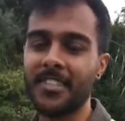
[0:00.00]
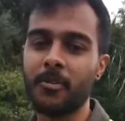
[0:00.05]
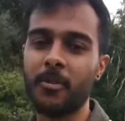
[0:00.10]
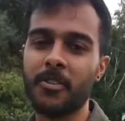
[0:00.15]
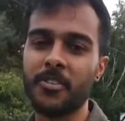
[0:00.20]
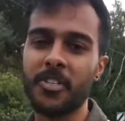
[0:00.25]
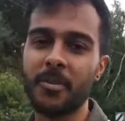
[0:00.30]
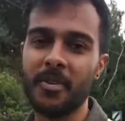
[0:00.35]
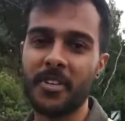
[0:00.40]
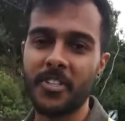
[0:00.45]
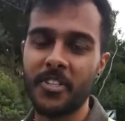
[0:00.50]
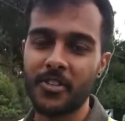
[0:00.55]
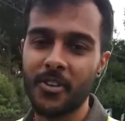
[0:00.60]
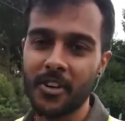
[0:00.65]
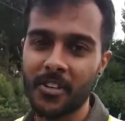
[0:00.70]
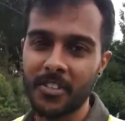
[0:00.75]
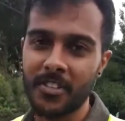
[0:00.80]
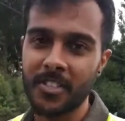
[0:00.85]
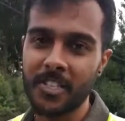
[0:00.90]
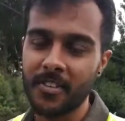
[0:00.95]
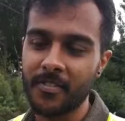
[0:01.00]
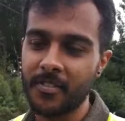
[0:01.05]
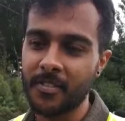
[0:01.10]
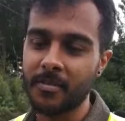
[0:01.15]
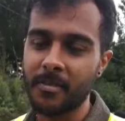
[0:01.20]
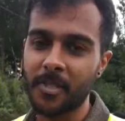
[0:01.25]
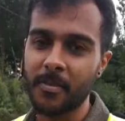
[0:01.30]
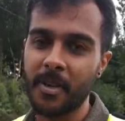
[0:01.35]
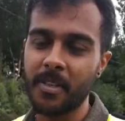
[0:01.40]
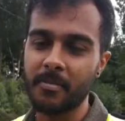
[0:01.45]
what's the best drugs to give them
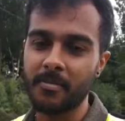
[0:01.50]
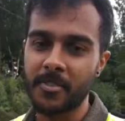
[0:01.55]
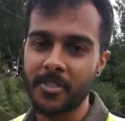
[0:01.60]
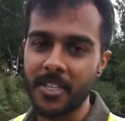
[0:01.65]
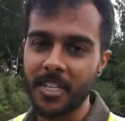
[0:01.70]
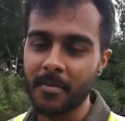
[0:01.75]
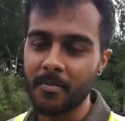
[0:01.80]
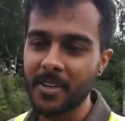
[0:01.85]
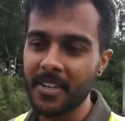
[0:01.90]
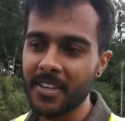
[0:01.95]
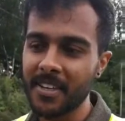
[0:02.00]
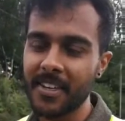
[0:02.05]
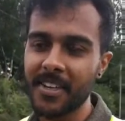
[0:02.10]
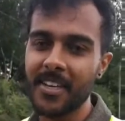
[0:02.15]
to make them sleepy.